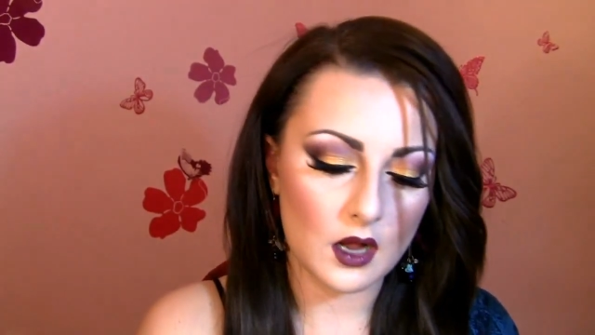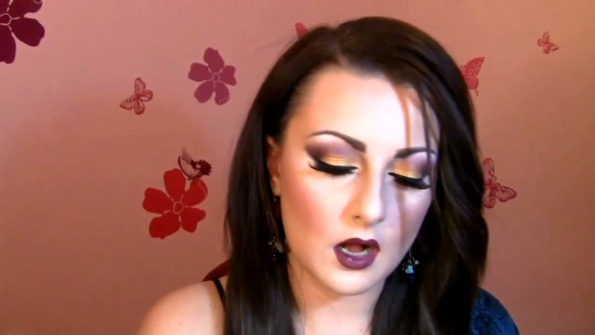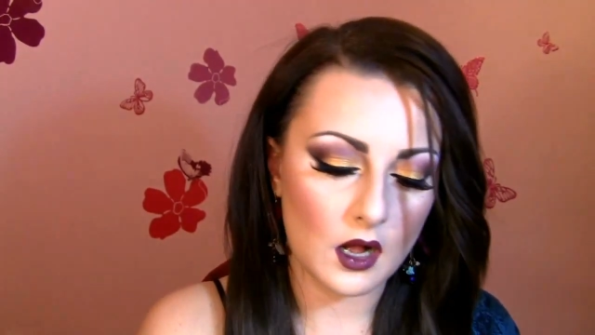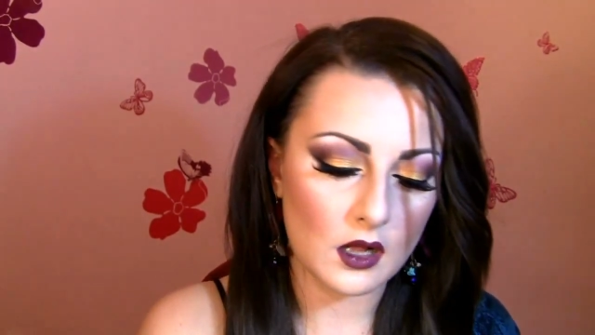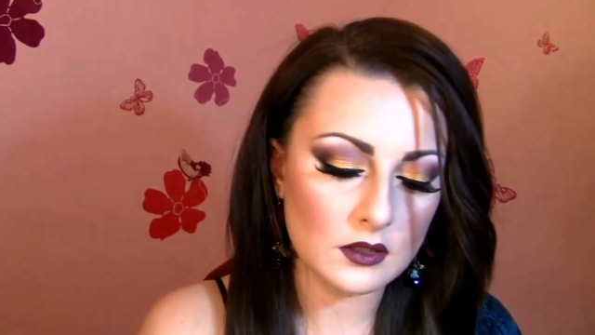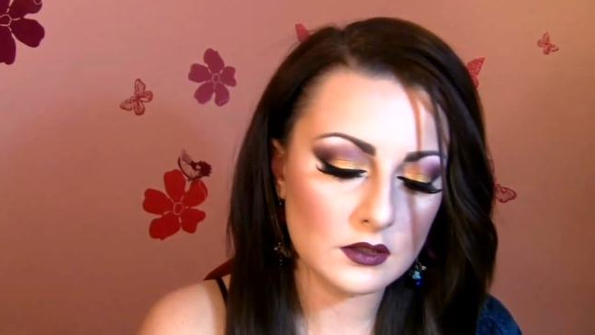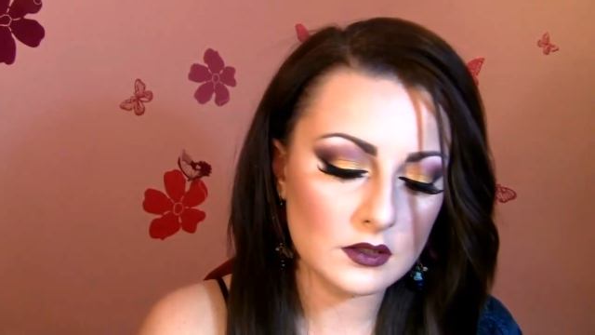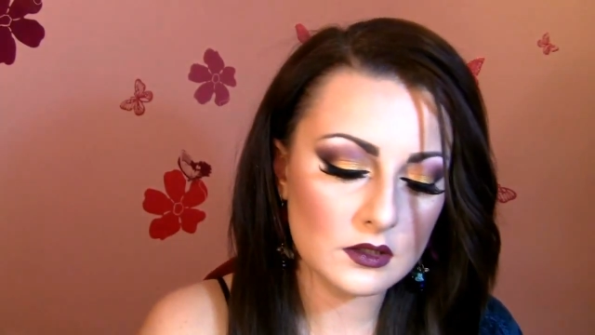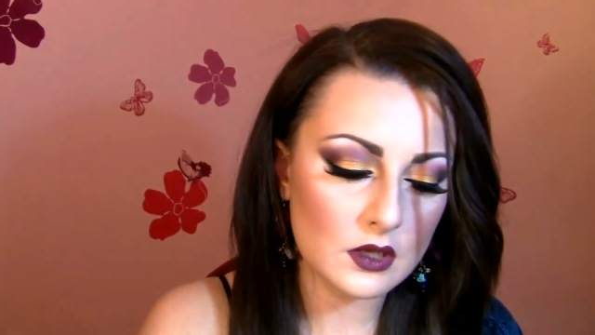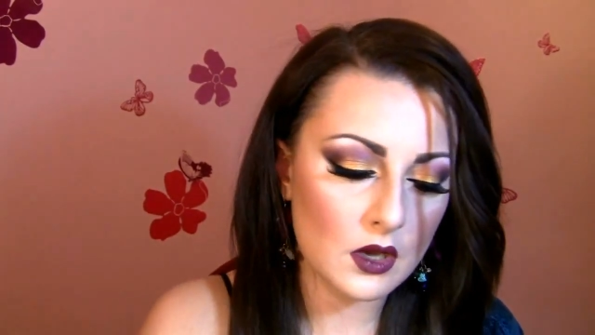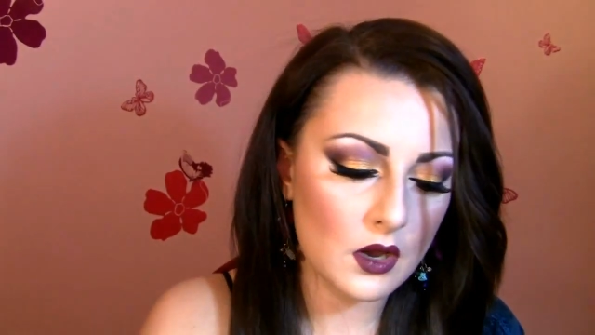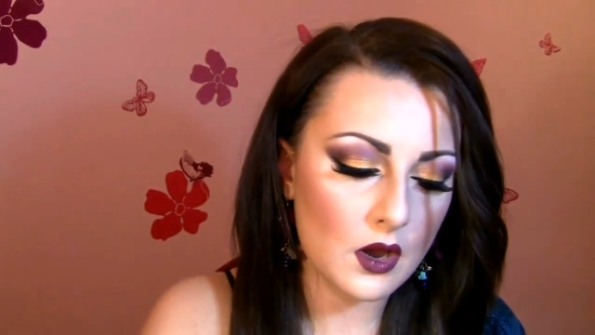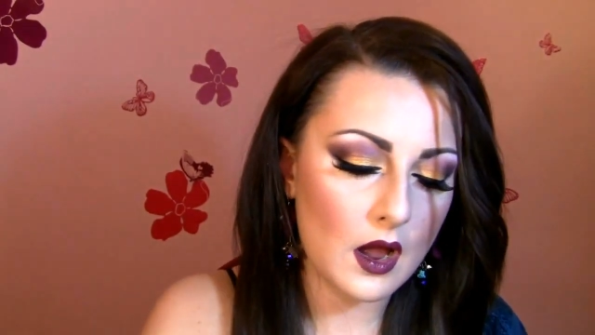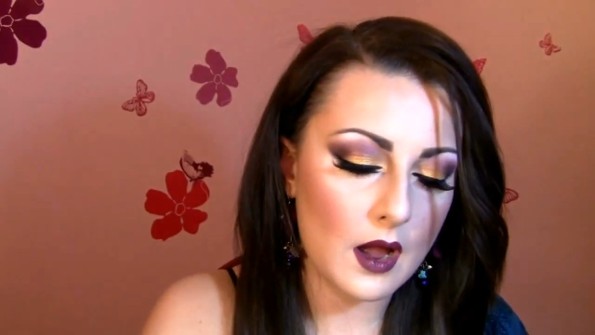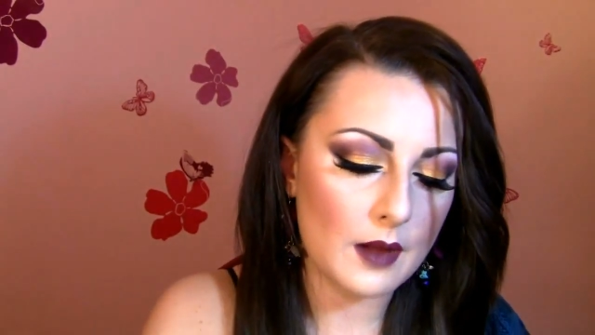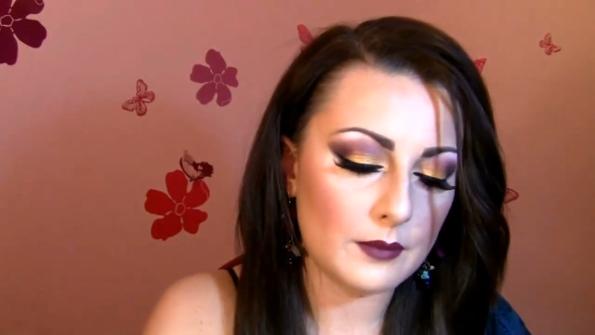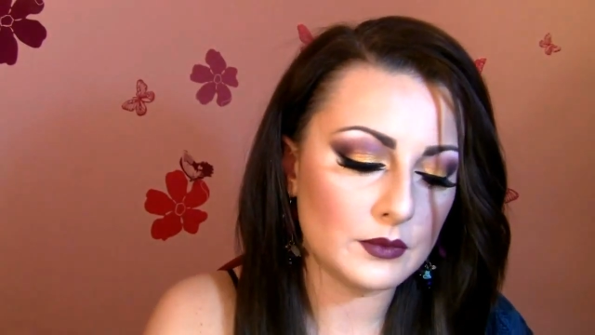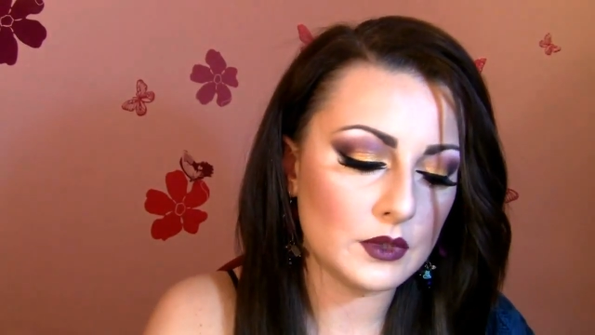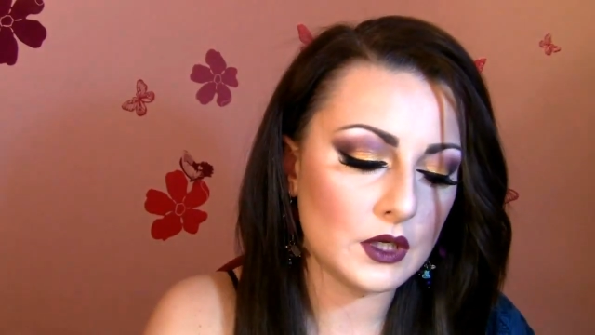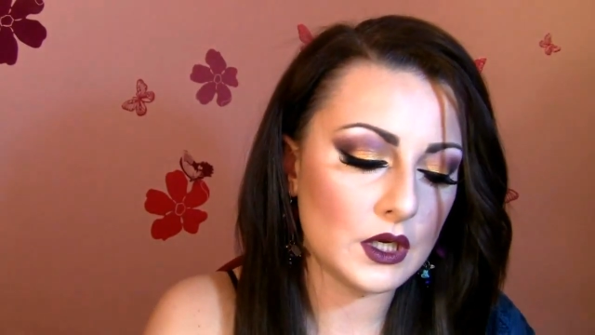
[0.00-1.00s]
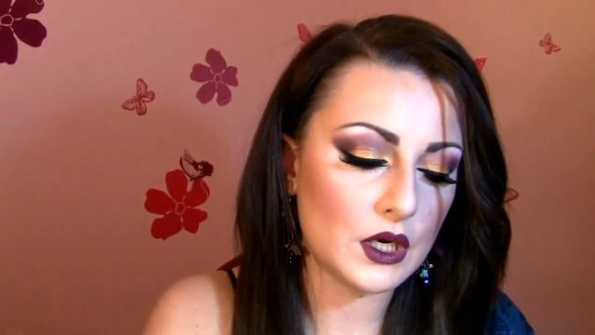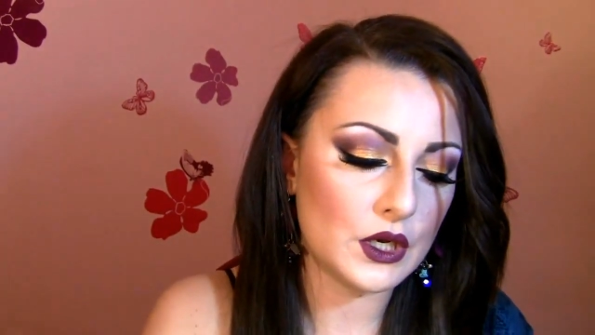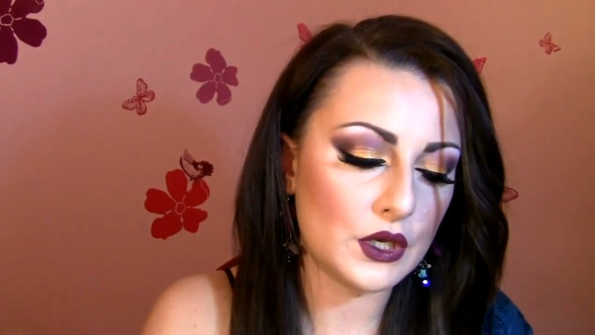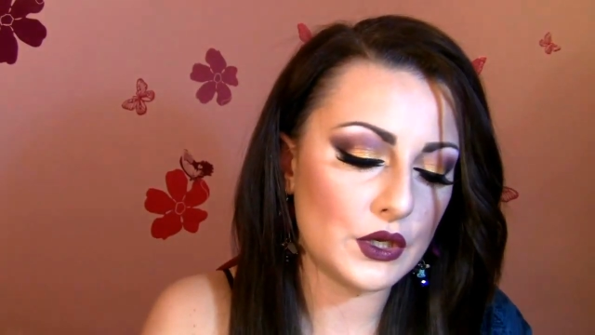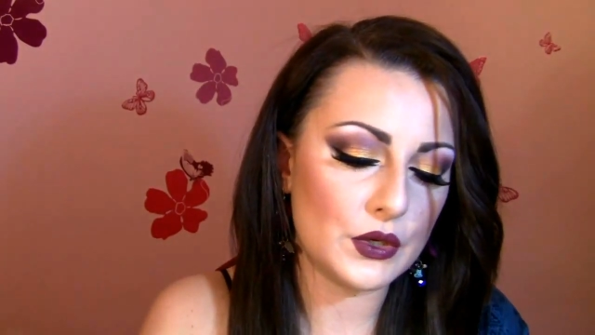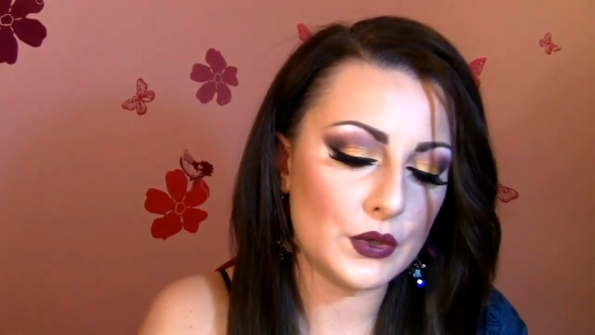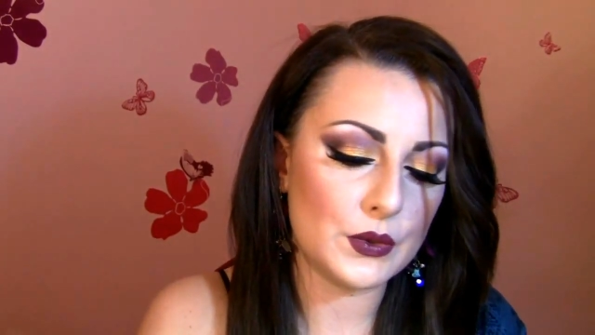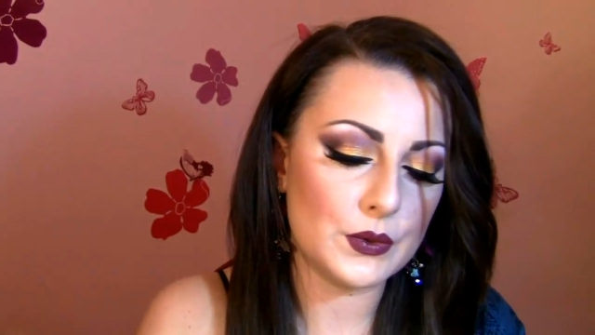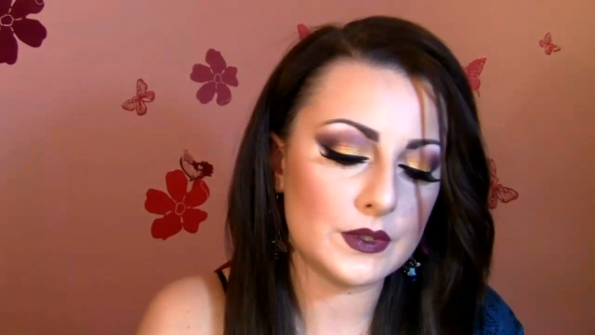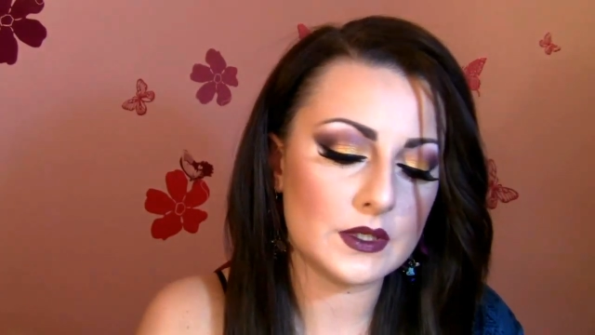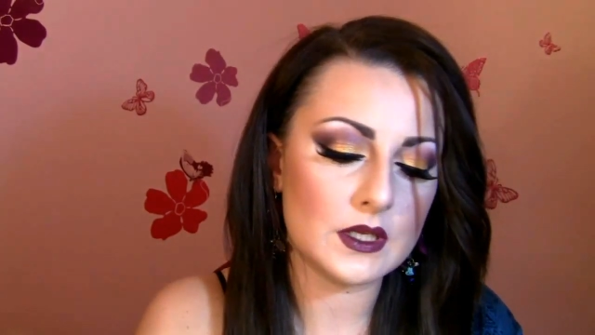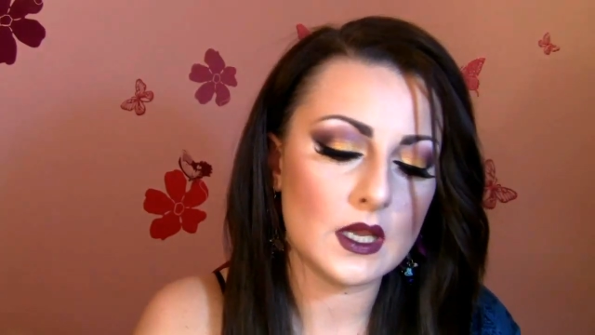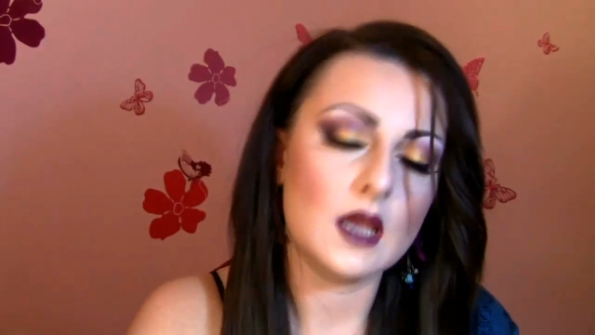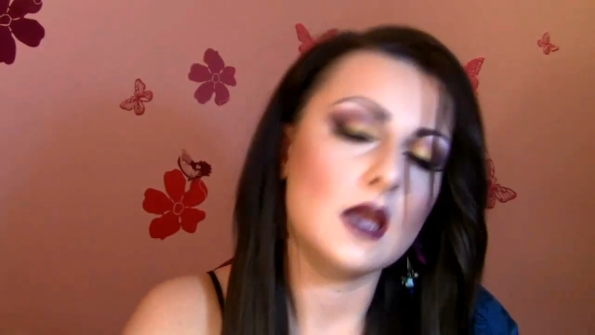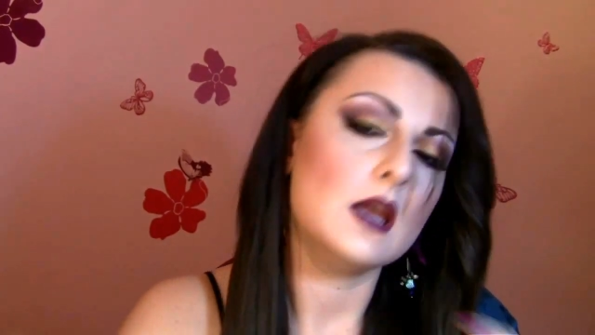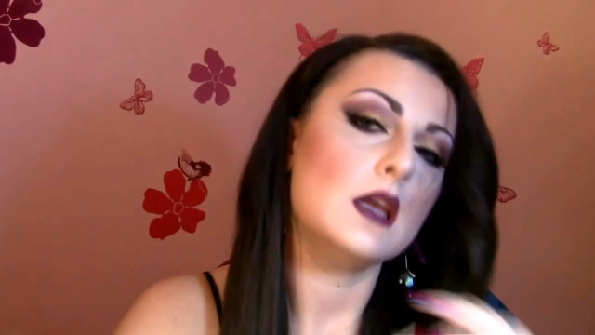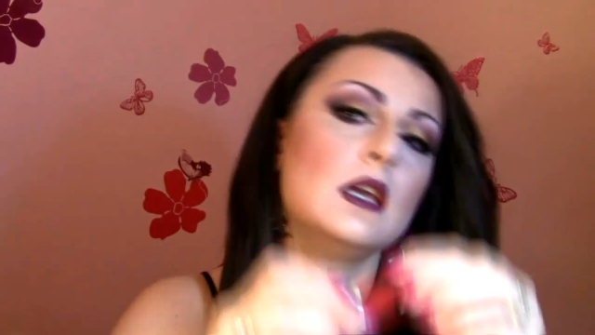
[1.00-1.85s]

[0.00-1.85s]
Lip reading: Also, I'm gonna use,